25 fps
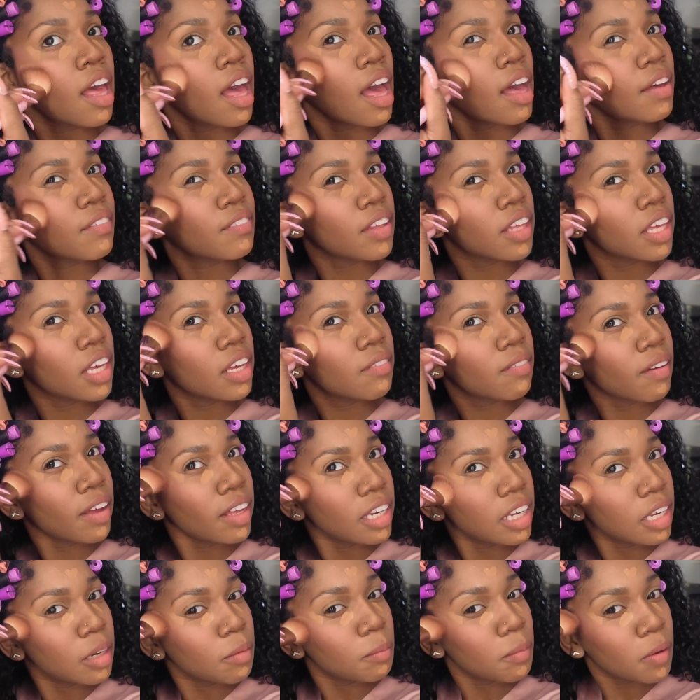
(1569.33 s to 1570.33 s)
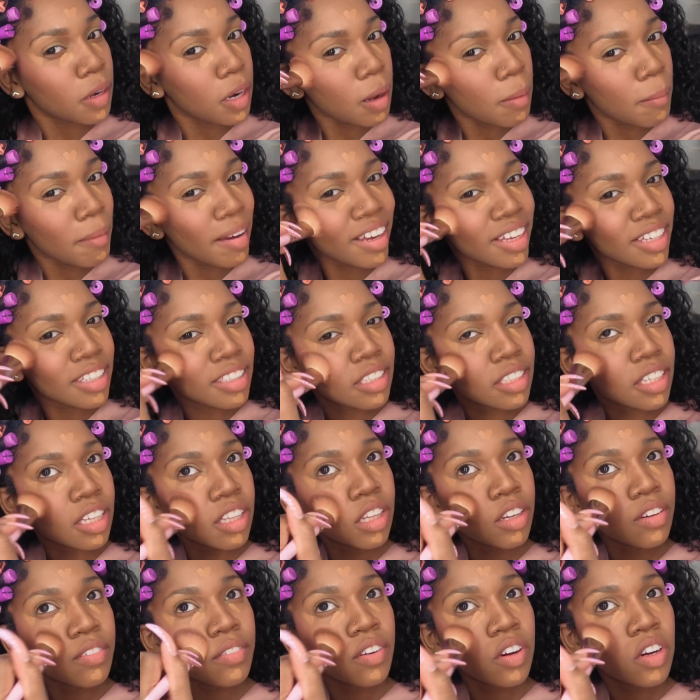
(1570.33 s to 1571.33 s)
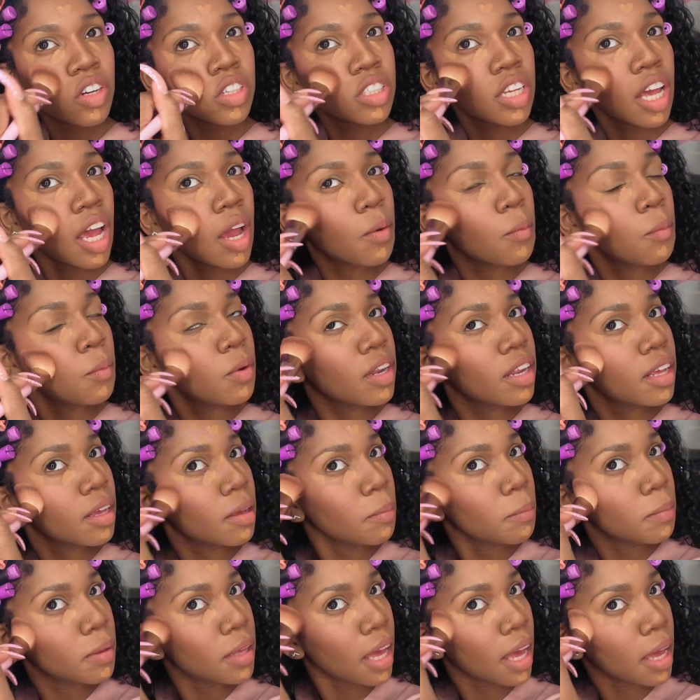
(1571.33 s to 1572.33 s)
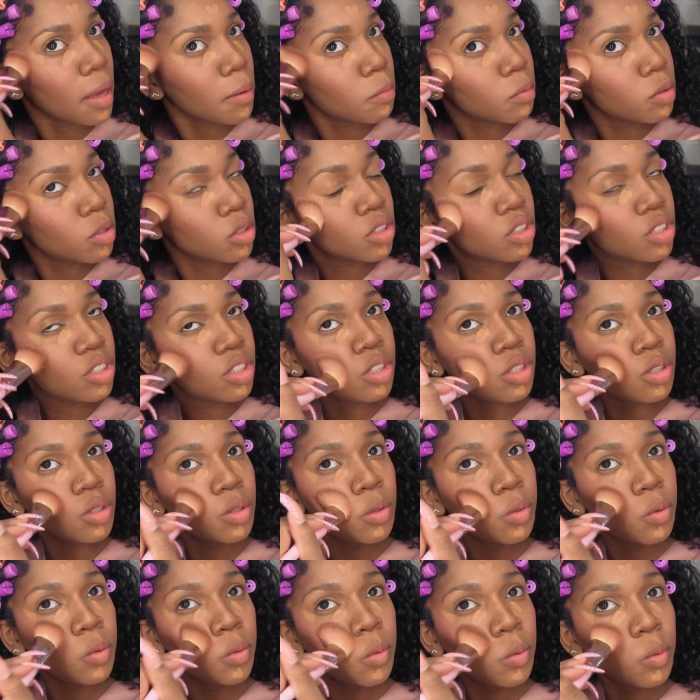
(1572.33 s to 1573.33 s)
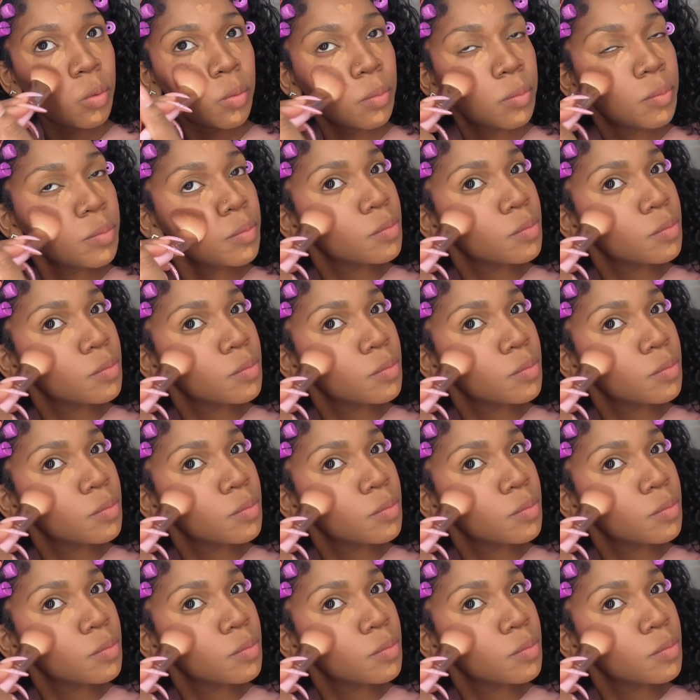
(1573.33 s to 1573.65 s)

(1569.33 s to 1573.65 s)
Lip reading: I feel like if I didn't put on my concealer first, I wouldn't be able to,